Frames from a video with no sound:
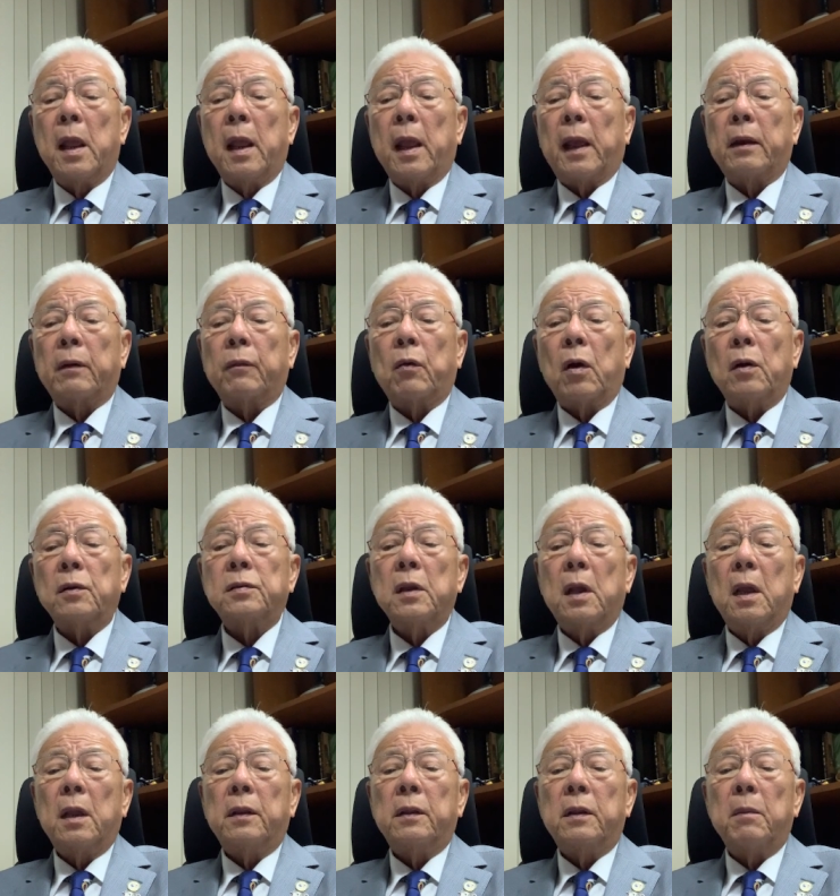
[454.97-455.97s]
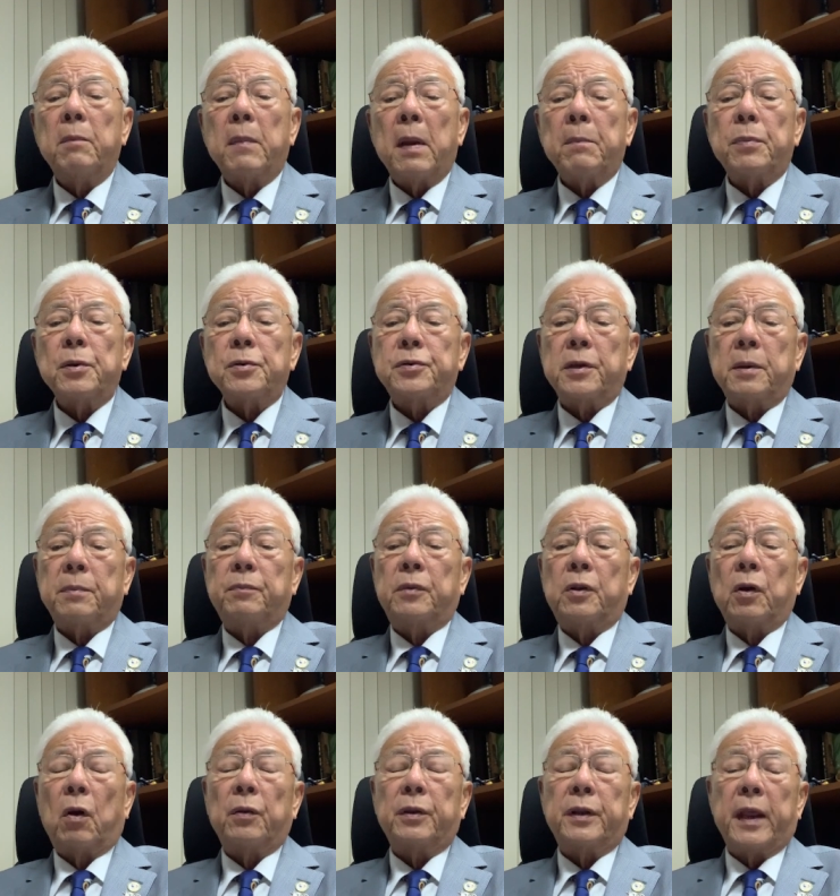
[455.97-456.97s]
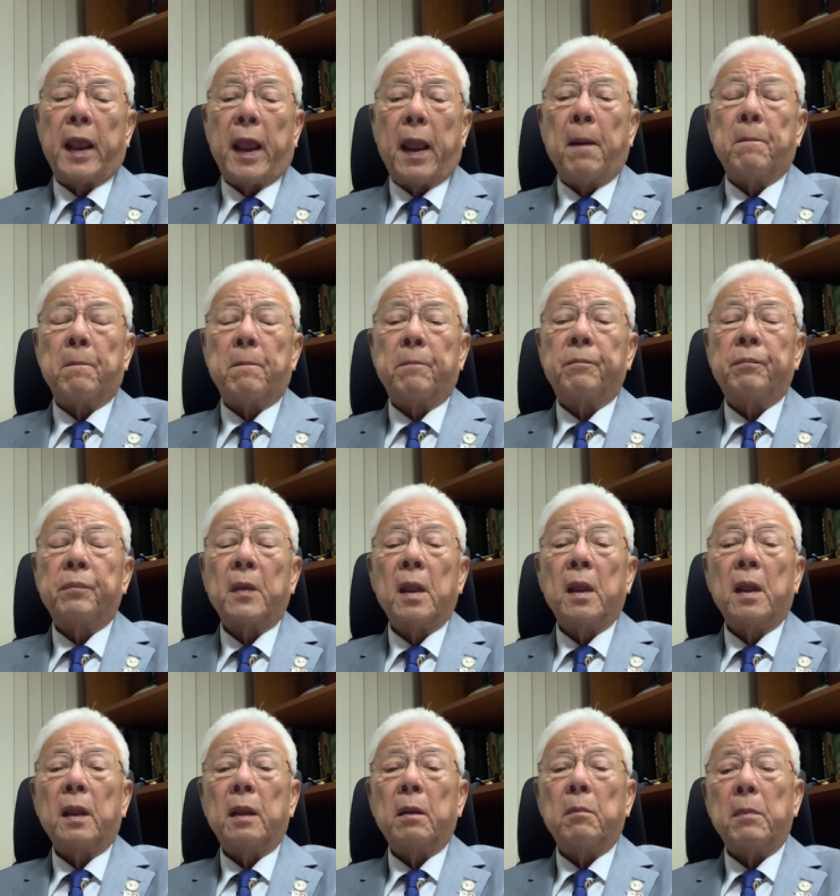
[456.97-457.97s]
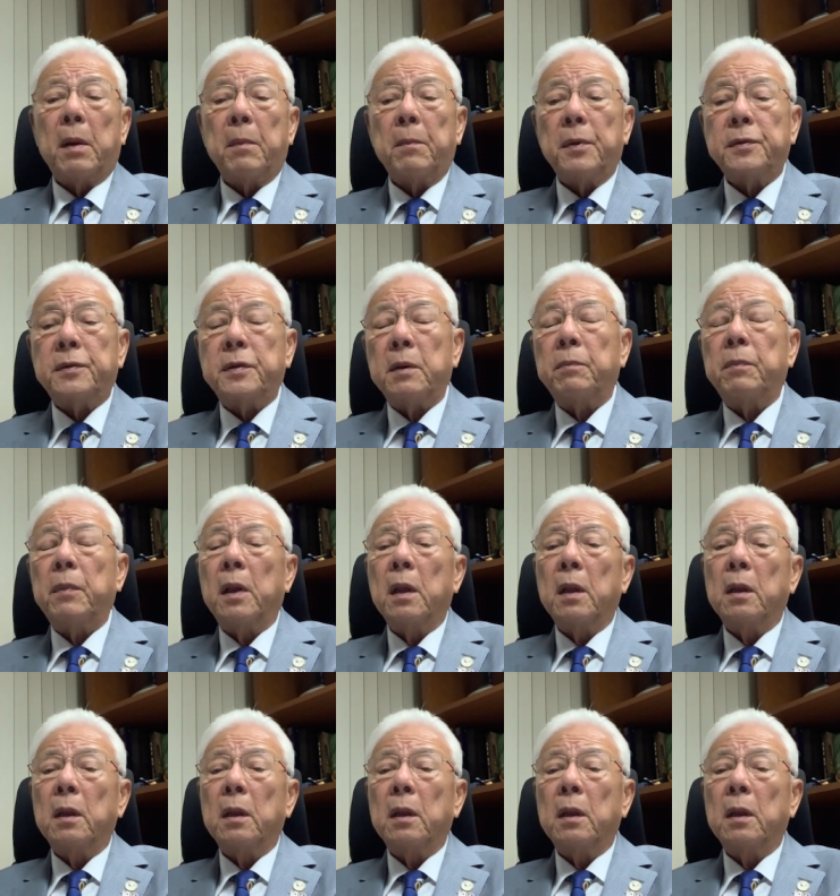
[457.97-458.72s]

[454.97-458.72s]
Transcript: And of course, the membership, or the M, the membership